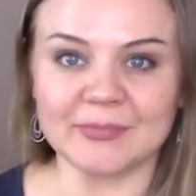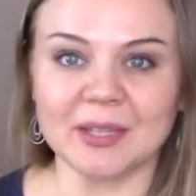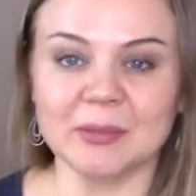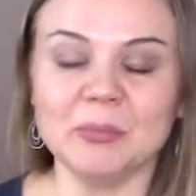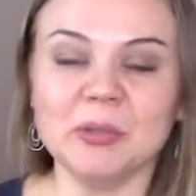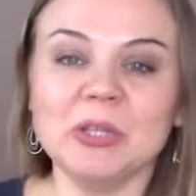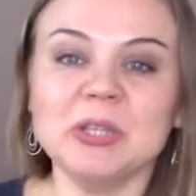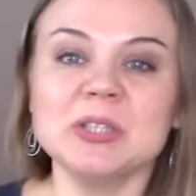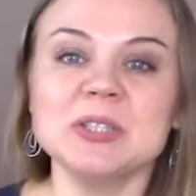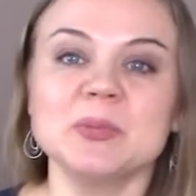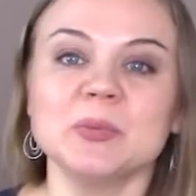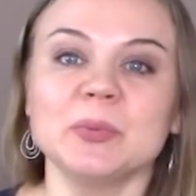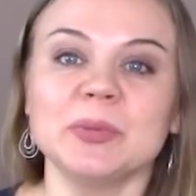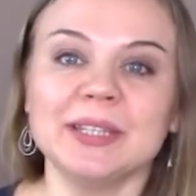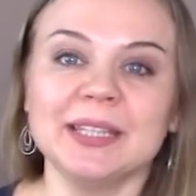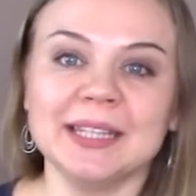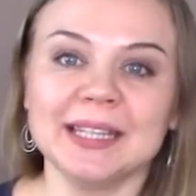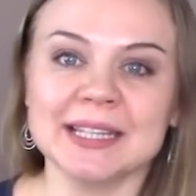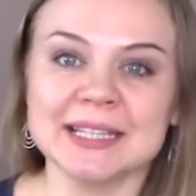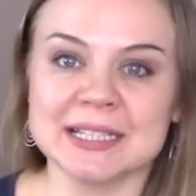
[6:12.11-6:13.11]
Because
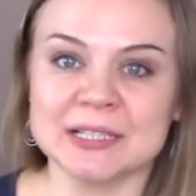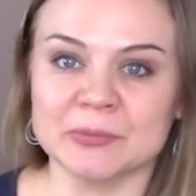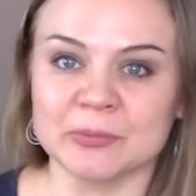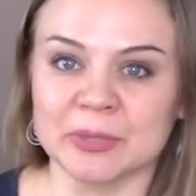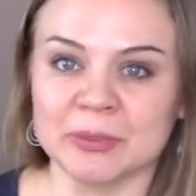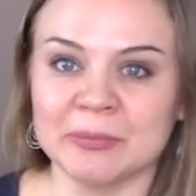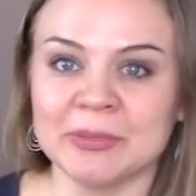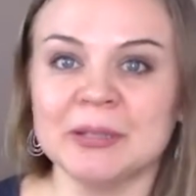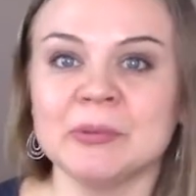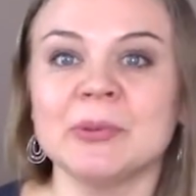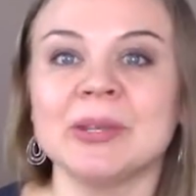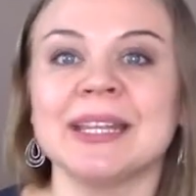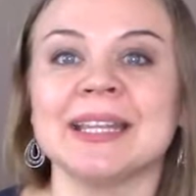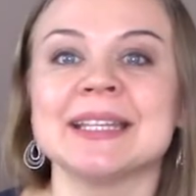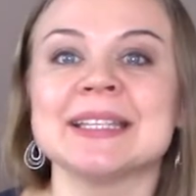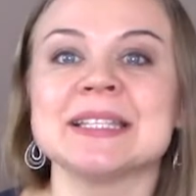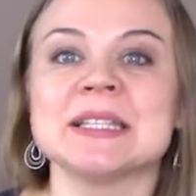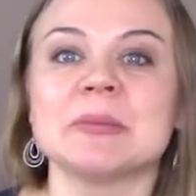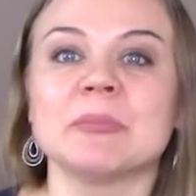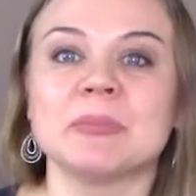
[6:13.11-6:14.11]
we as women, we
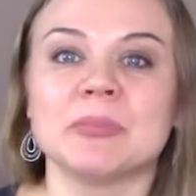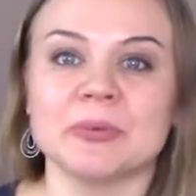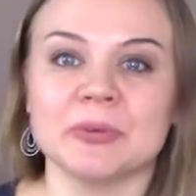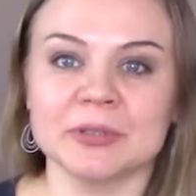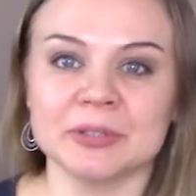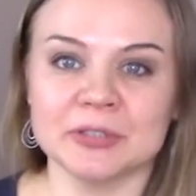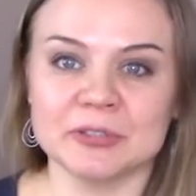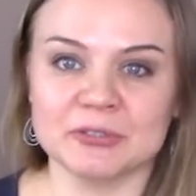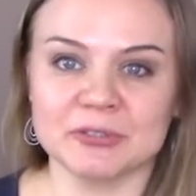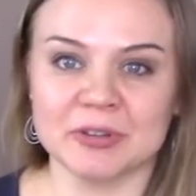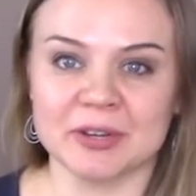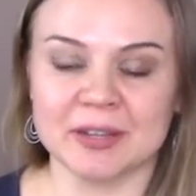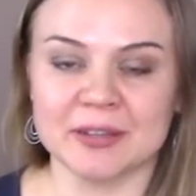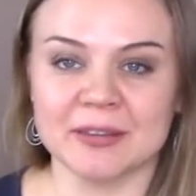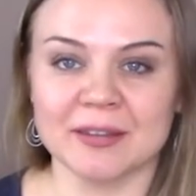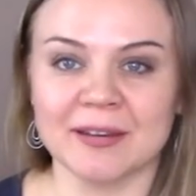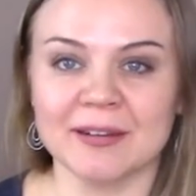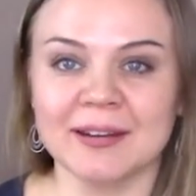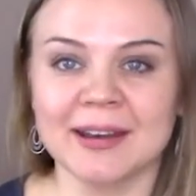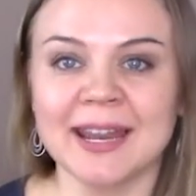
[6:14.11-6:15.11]
can support each
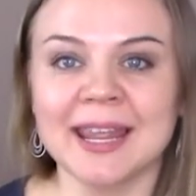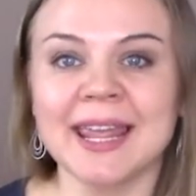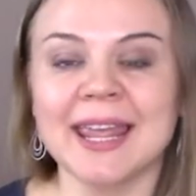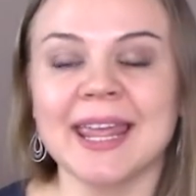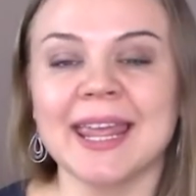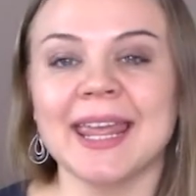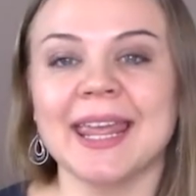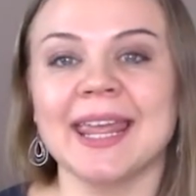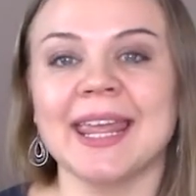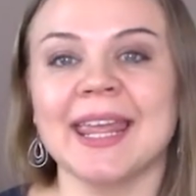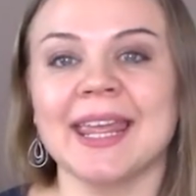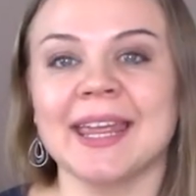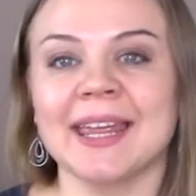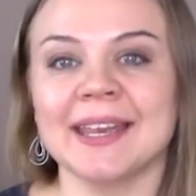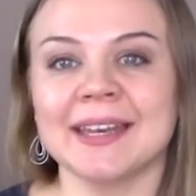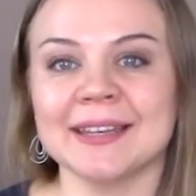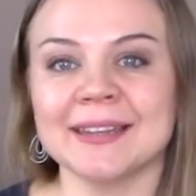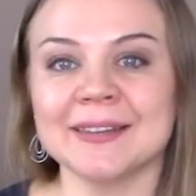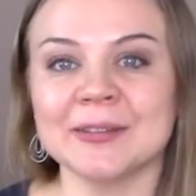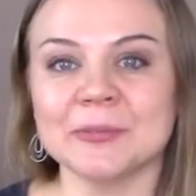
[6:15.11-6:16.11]
other
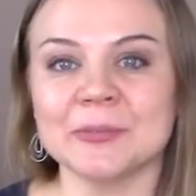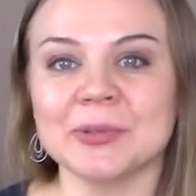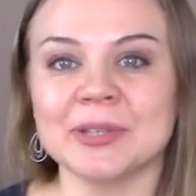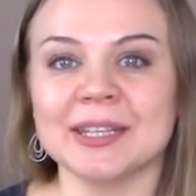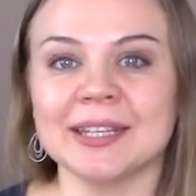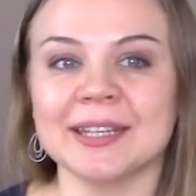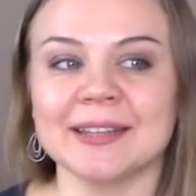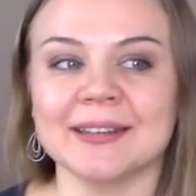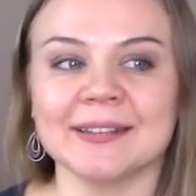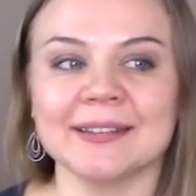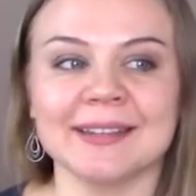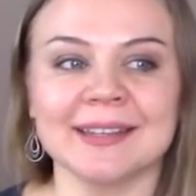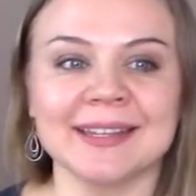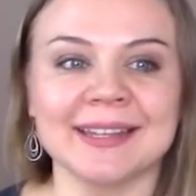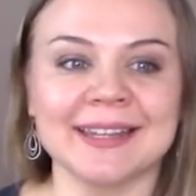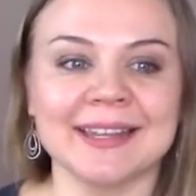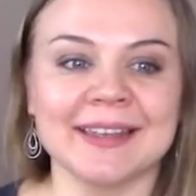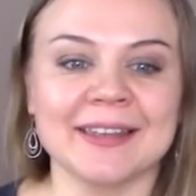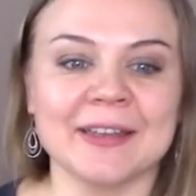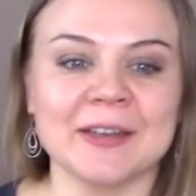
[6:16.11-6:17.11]
and we can
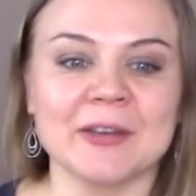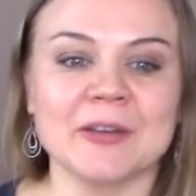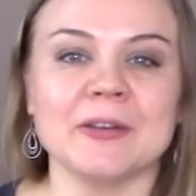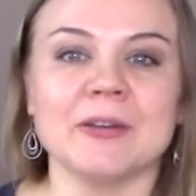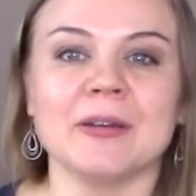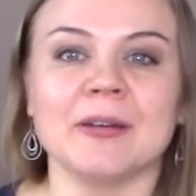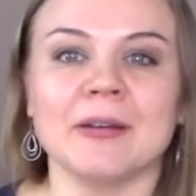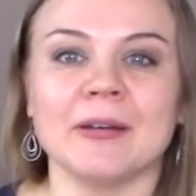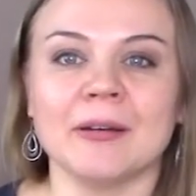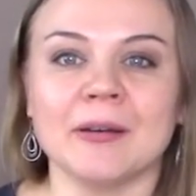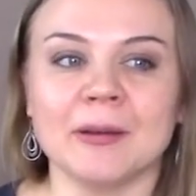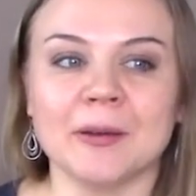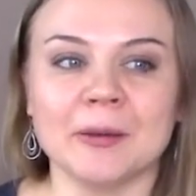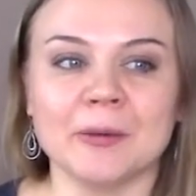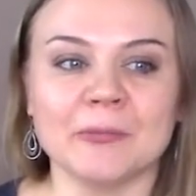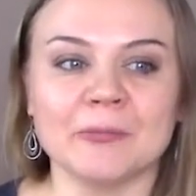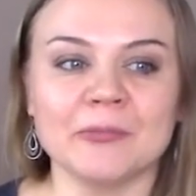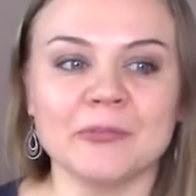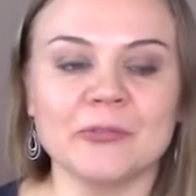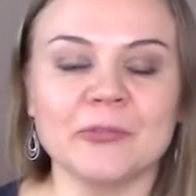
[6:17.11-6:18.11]

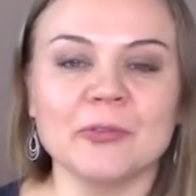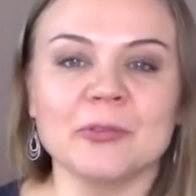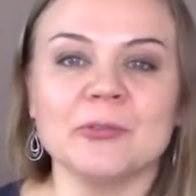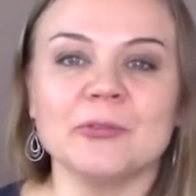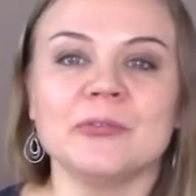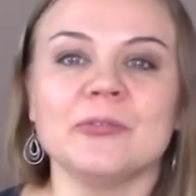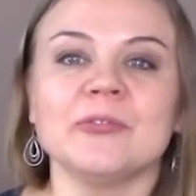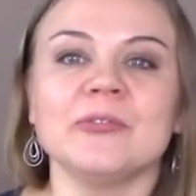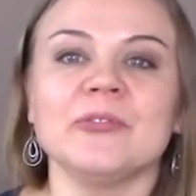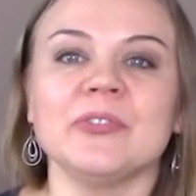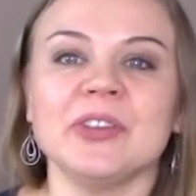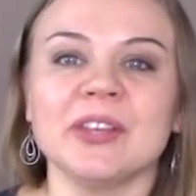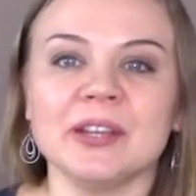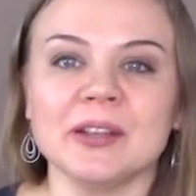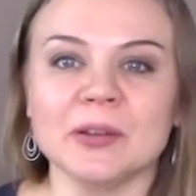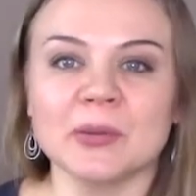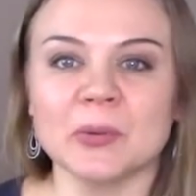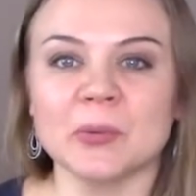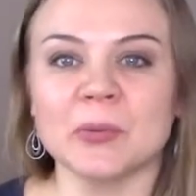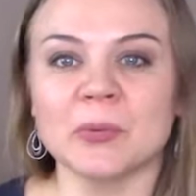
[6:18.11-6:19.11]
uh,
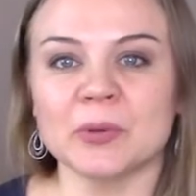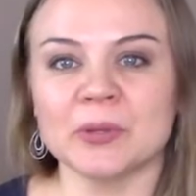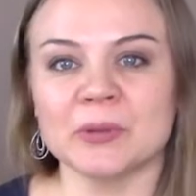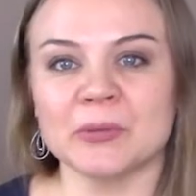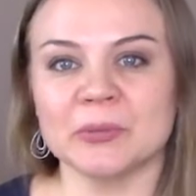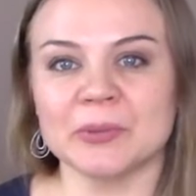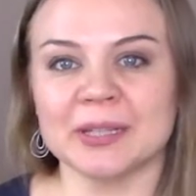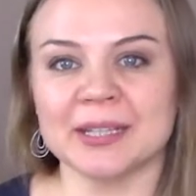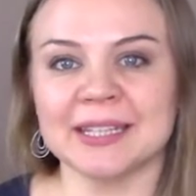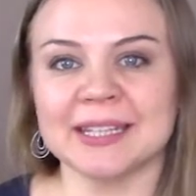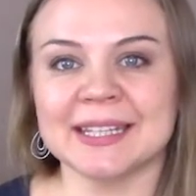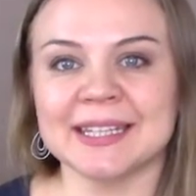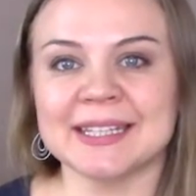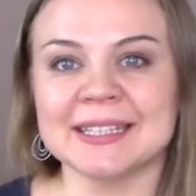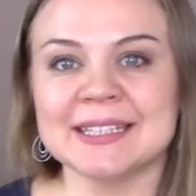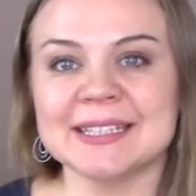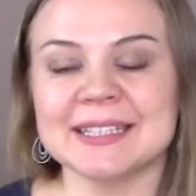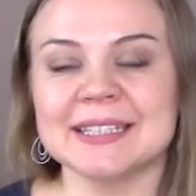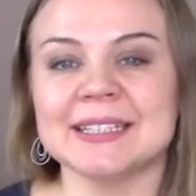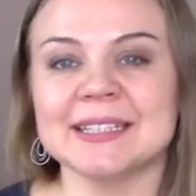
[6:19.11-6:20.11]
fulfill what we
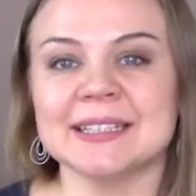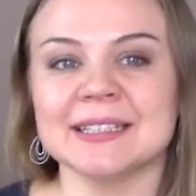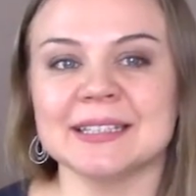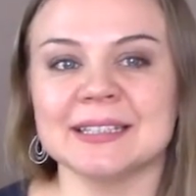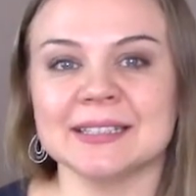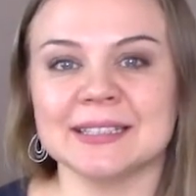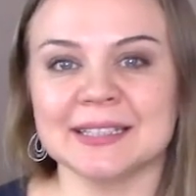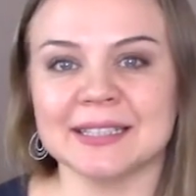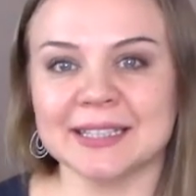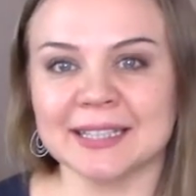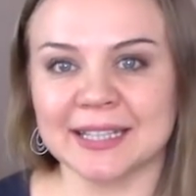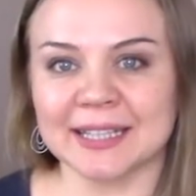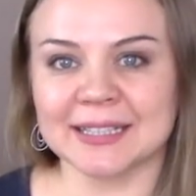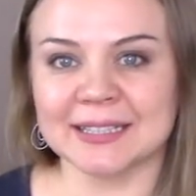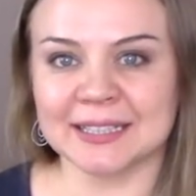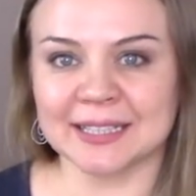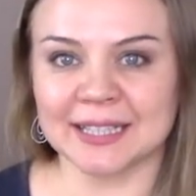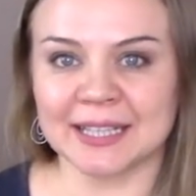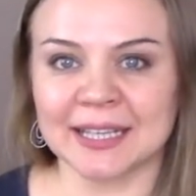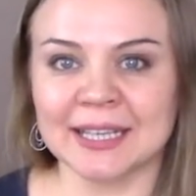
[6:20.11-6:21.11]
did not
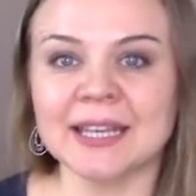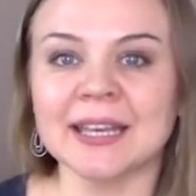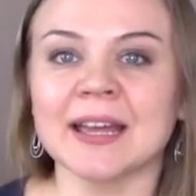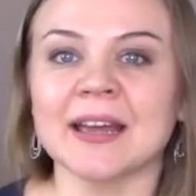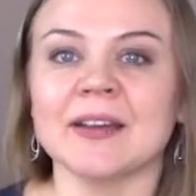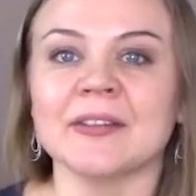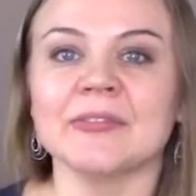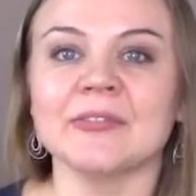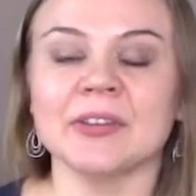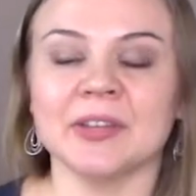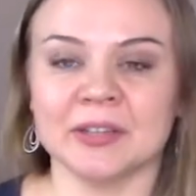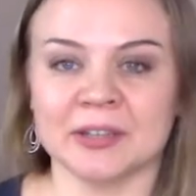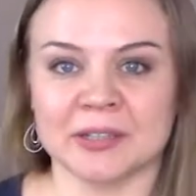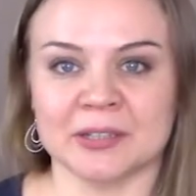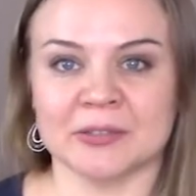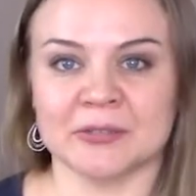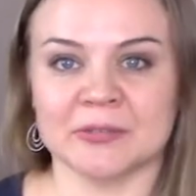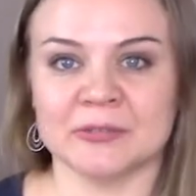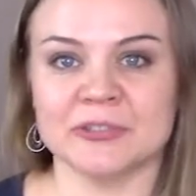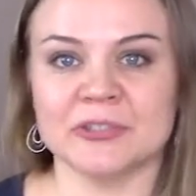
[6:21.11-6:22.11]
get enough in
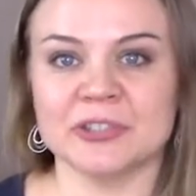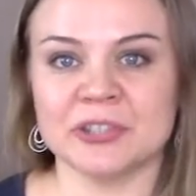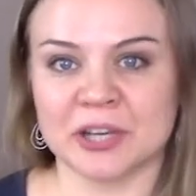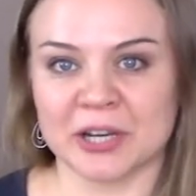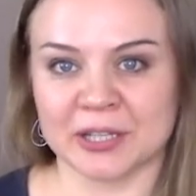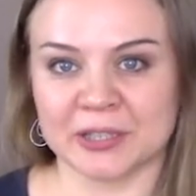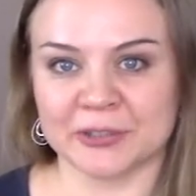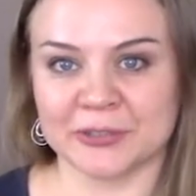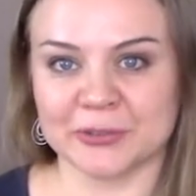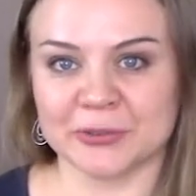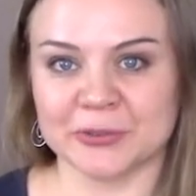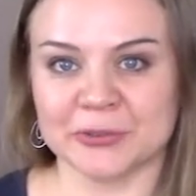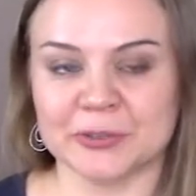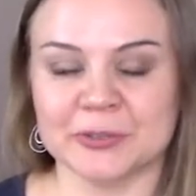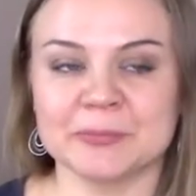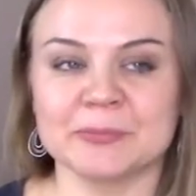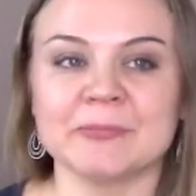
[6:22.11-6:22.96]
our childhood.